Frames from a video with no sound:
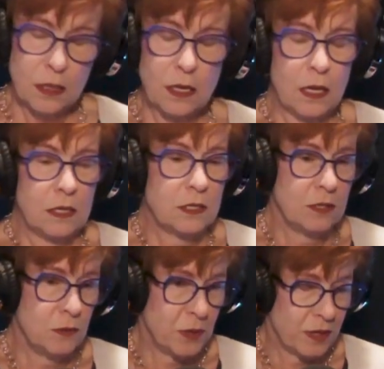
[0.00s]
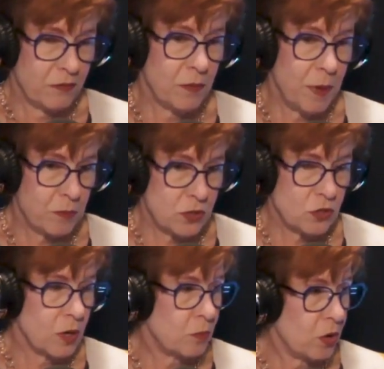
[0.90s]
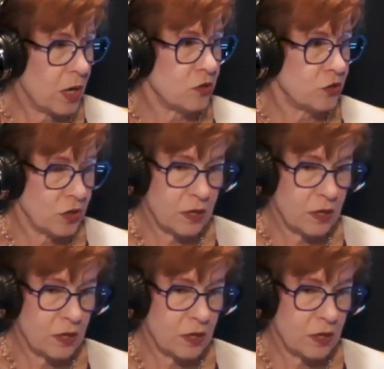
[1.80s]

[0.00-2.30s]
uh, to uh, remember Tom Rush.